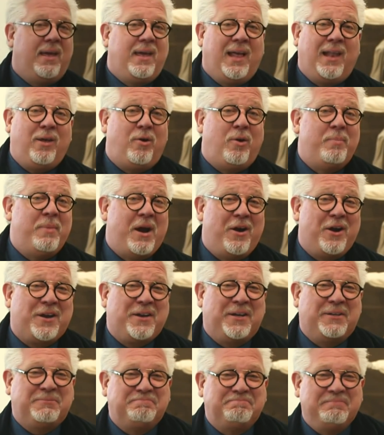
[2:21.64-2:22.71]
Hello,
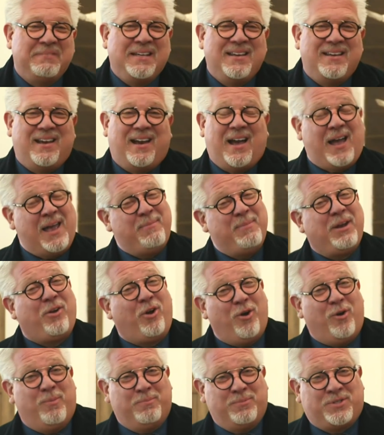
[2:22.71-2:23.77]
America. I'm at
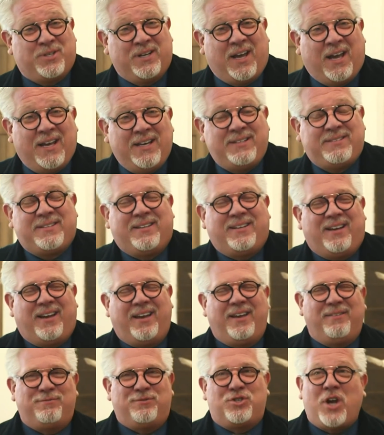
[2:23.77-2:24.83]
home tonight.
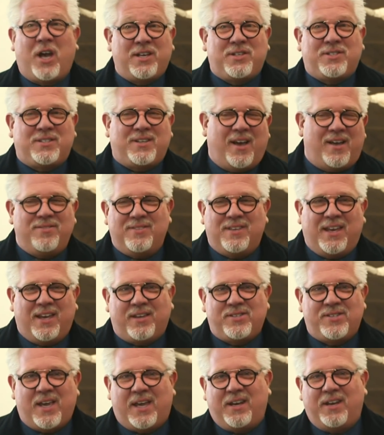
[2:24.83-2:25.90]
I have just gotten the
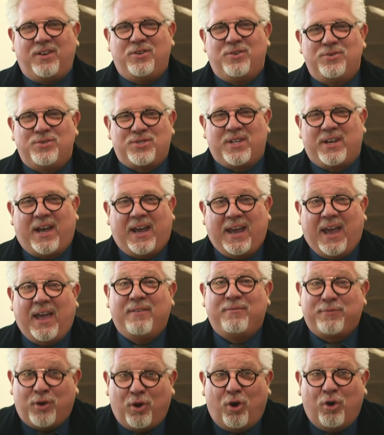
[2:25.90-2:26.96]
exciting news that I
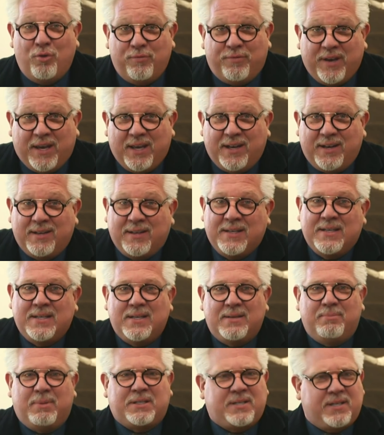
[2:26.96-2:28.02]
have COVID.
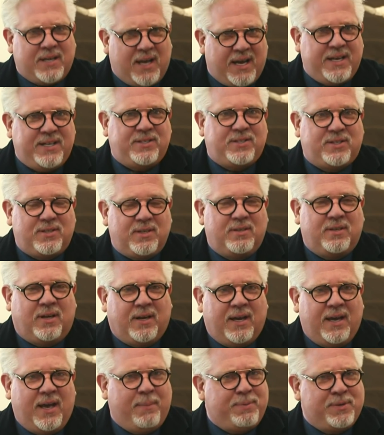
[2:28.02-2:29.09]
But tonight's
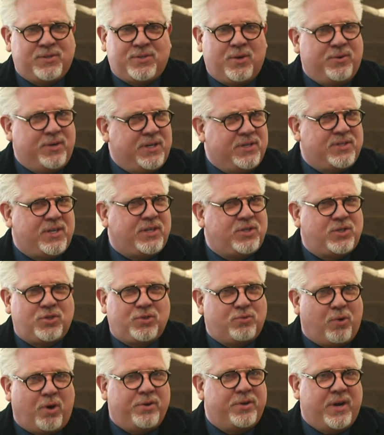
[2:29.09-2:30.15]
uh, episode is
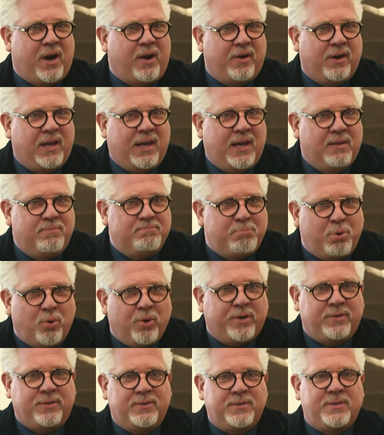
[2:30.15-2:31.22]
extraordinarily
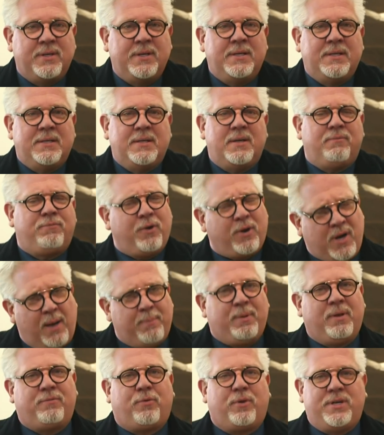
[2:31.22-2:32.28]
important for a
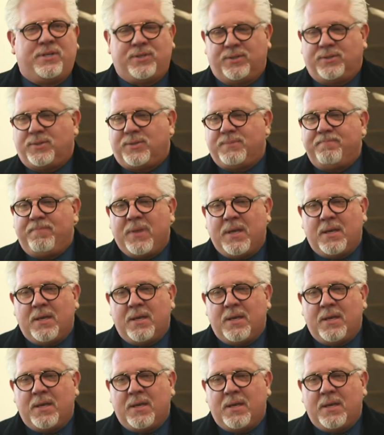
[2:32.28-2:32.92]
couple of reasons.